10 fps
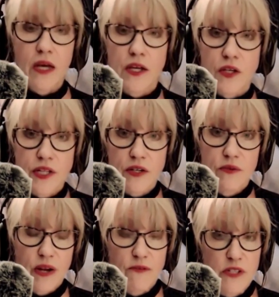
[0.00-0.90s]
You'll hear a
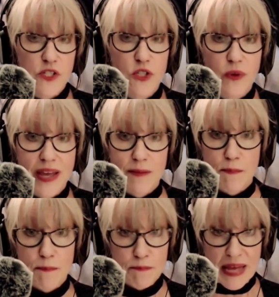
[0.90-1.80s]
reference to a
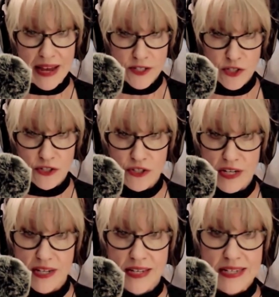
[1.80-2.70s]

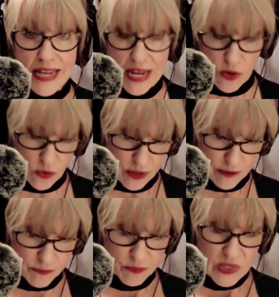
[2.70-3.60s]
pattern gown.
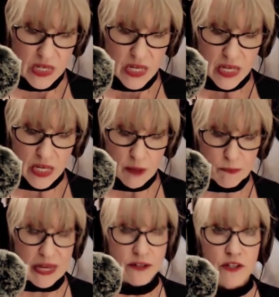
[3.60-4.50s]
A
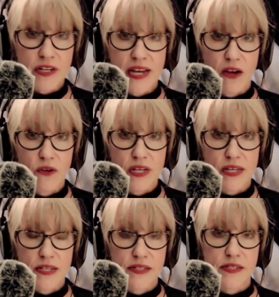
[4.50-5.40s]
pattern gown
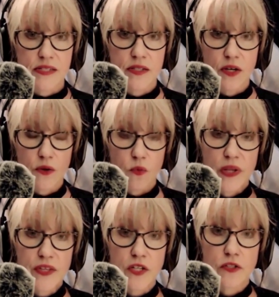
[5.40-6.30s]
is the
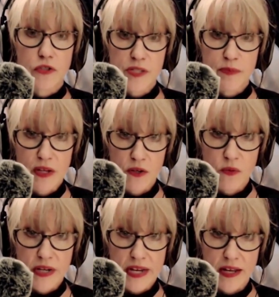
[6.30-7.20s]
one that your dressmaker
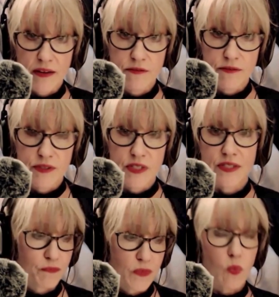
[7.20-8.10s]
would have. That's
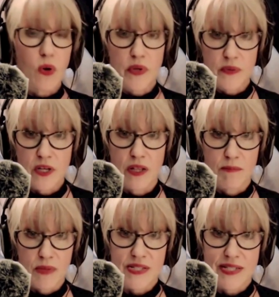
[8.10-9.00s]
like what we would call a
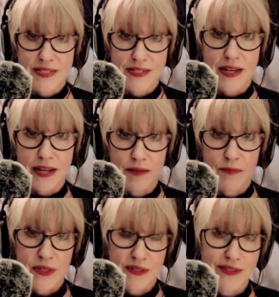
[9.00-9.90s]
muslin today,
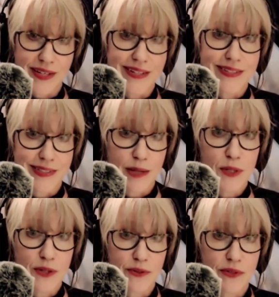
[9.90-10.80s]
but like a
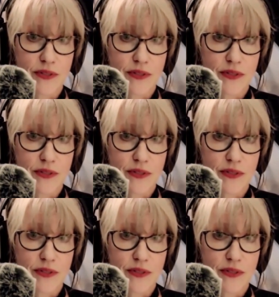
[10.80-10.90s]
demo